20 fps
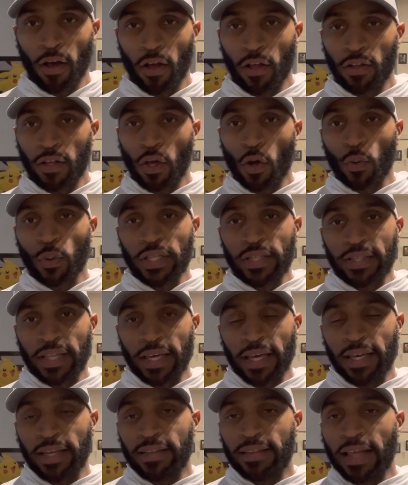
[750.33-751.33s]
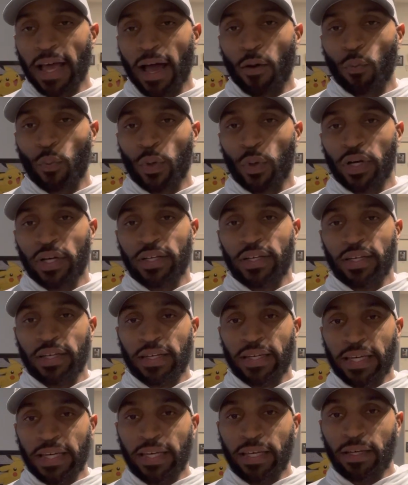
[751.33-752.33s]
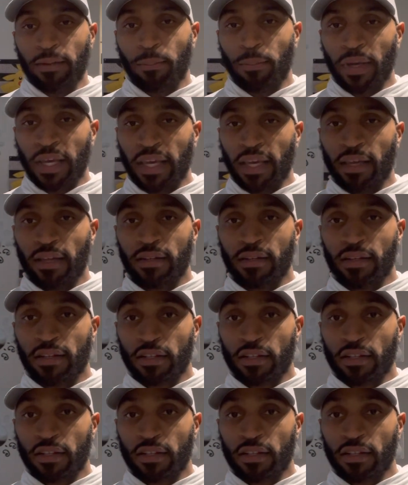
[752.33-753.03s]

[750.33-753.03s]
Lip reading: the only thing that would lead me